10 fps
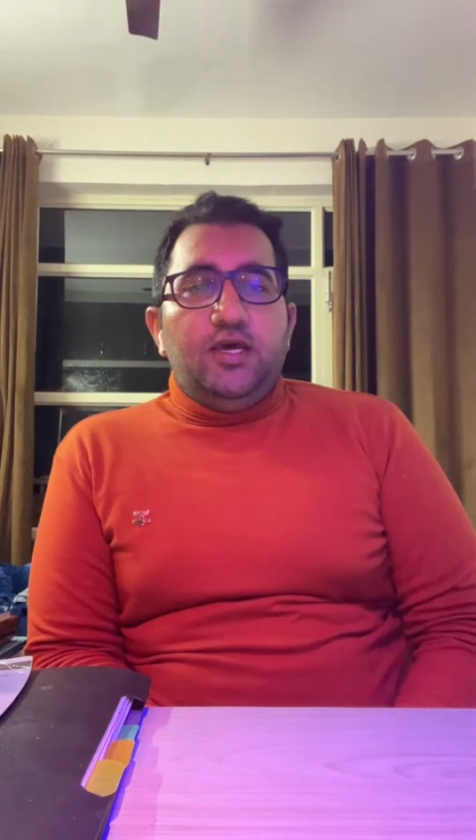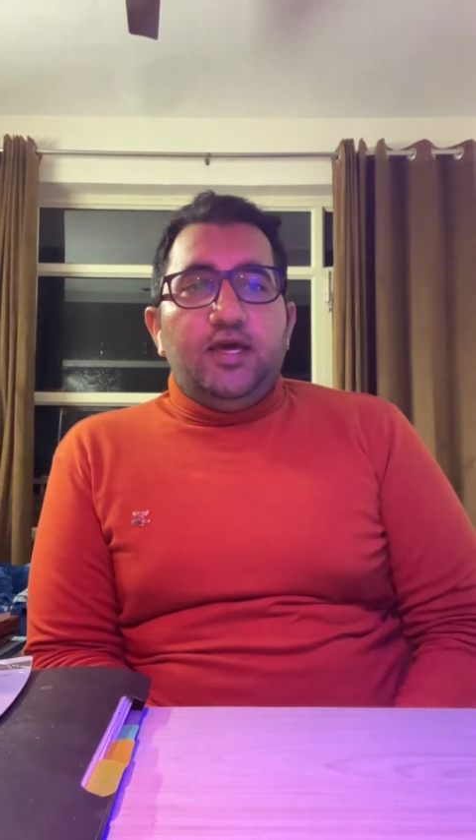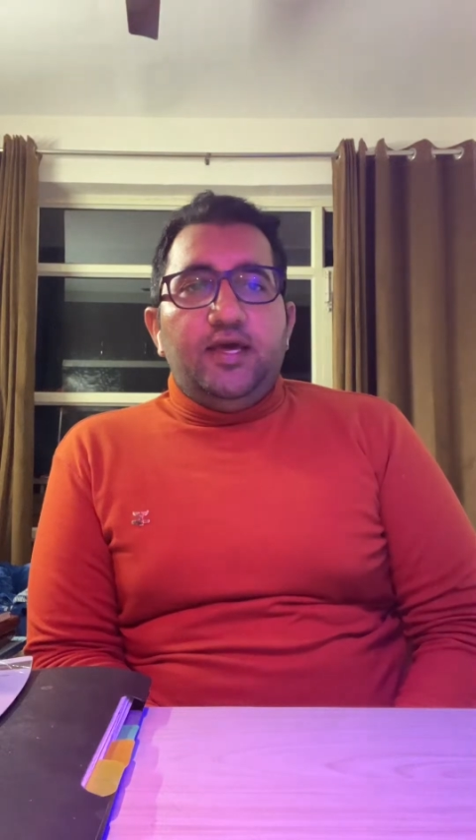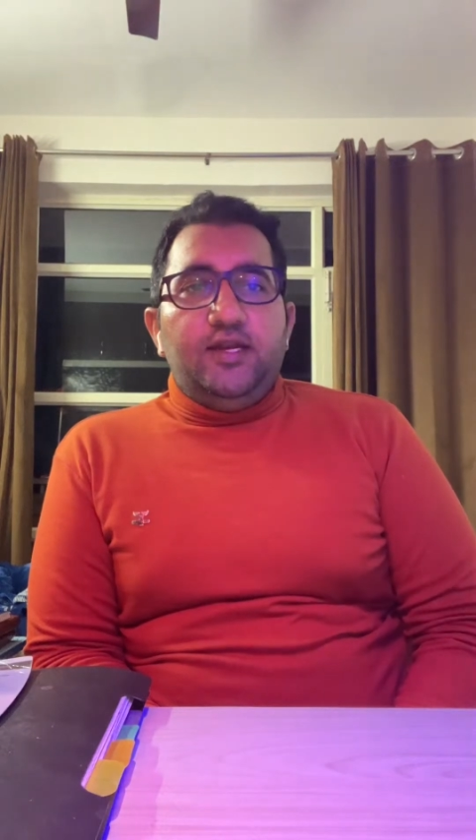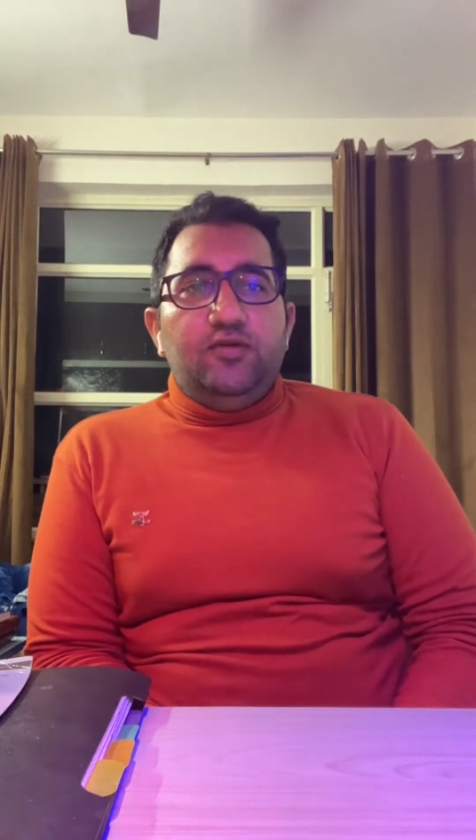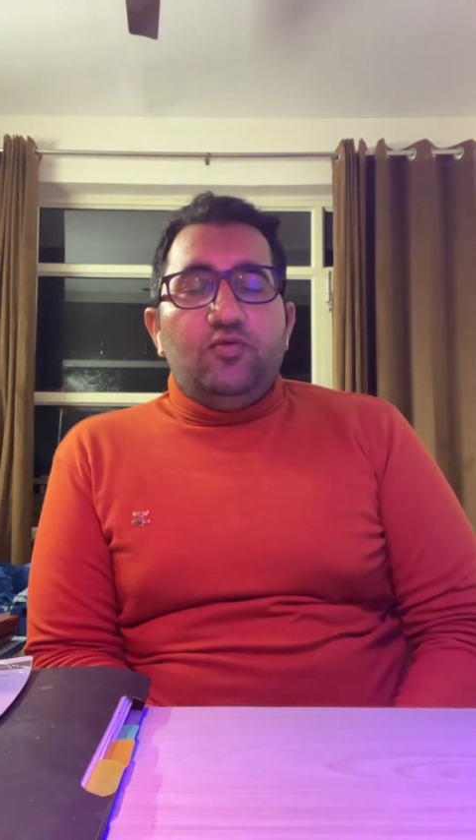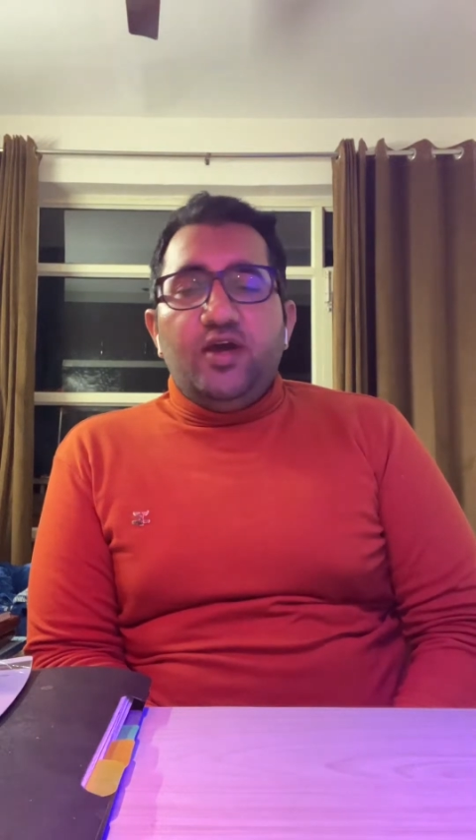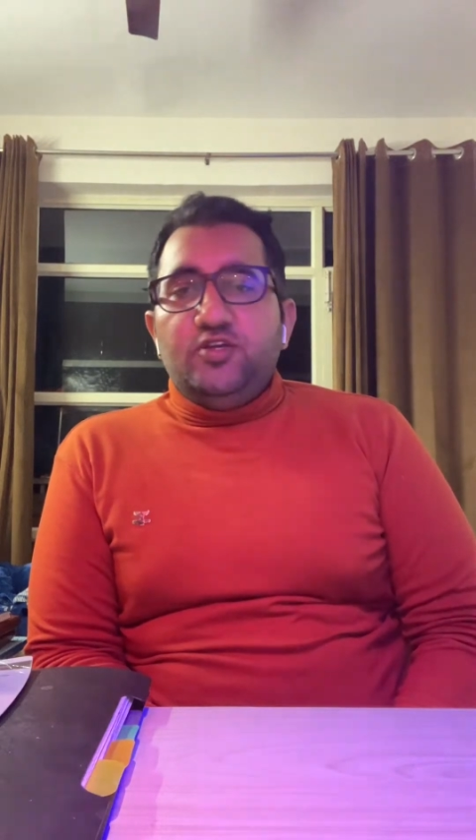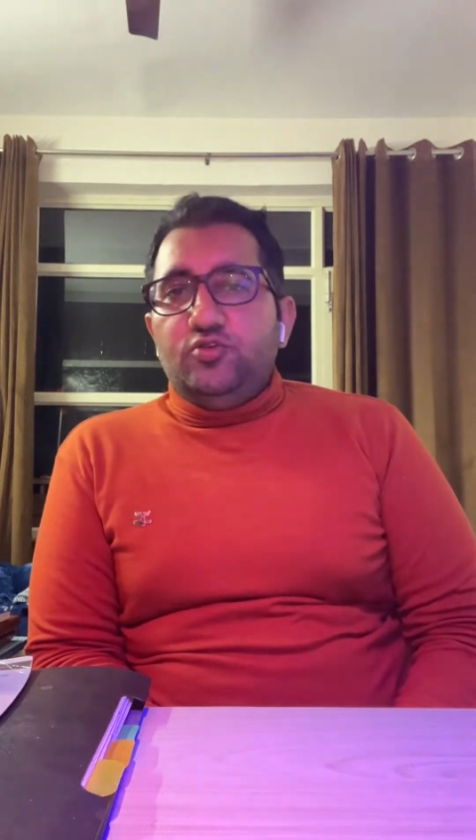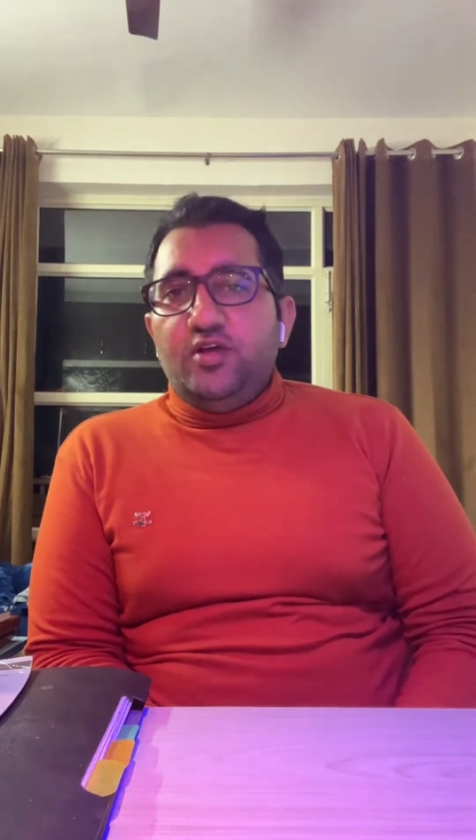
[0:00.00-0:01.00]
and why
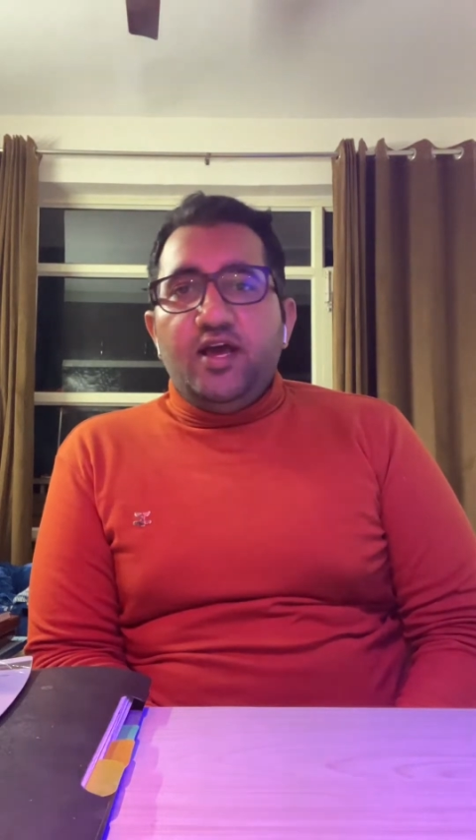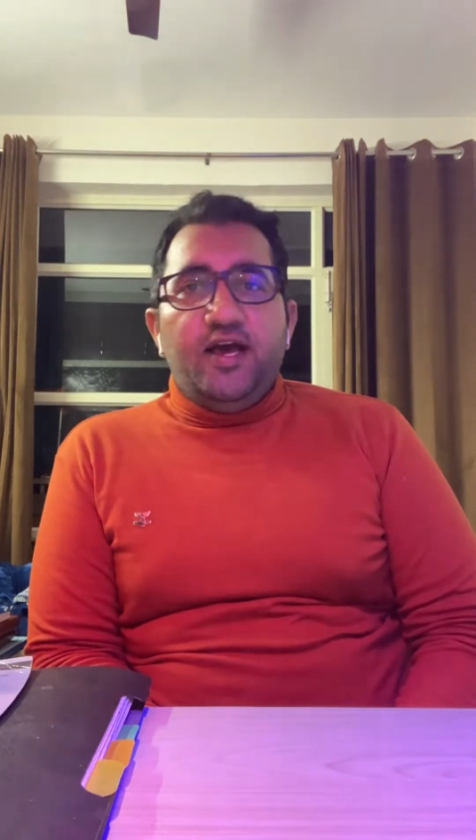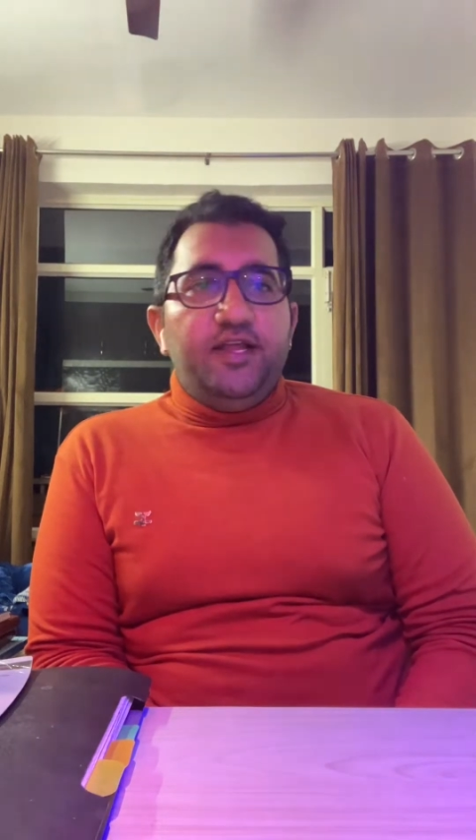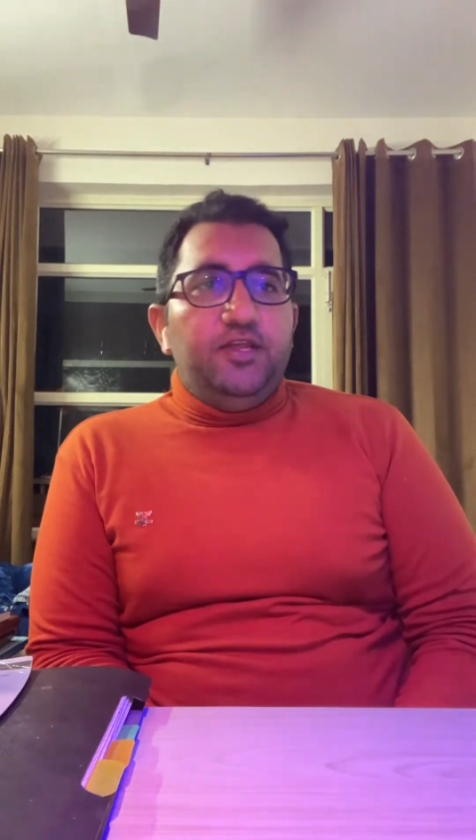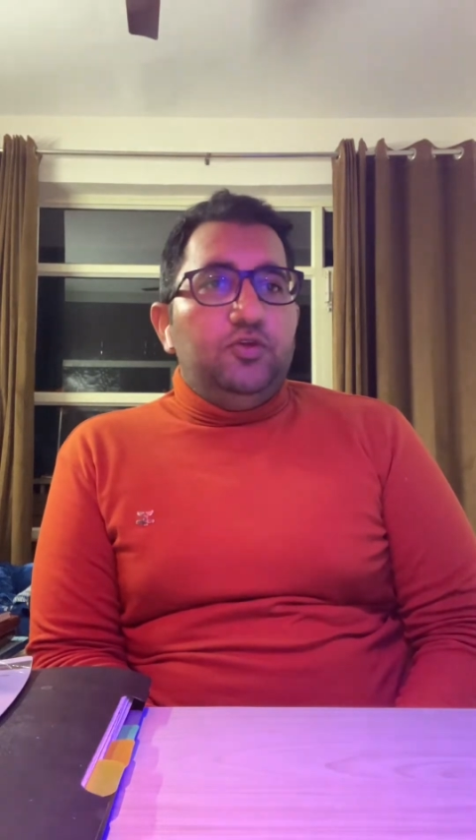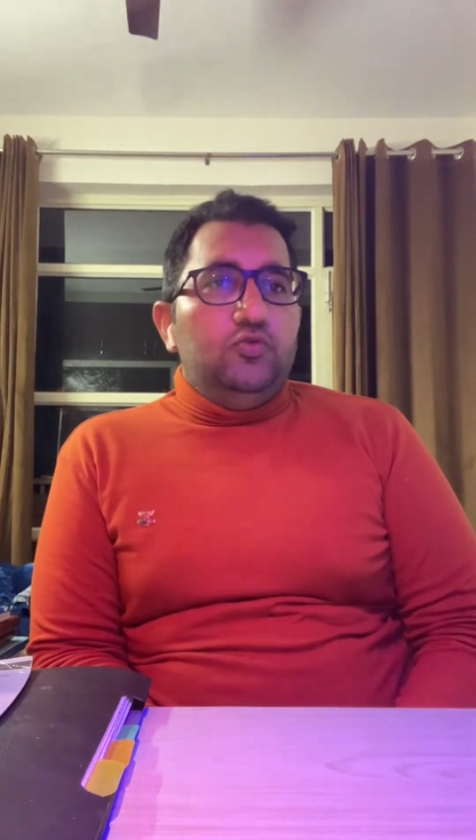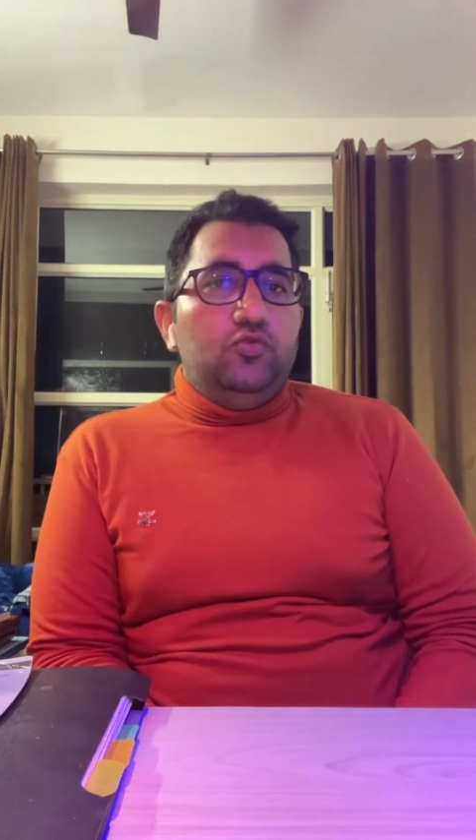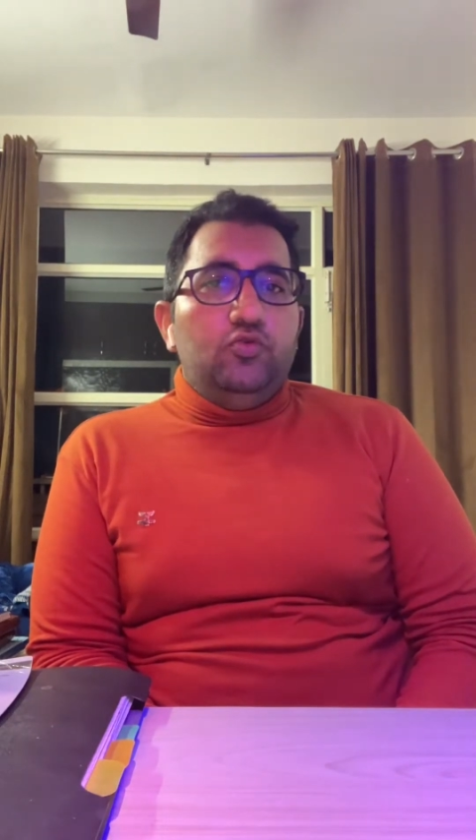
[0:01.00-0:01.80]
should i hire you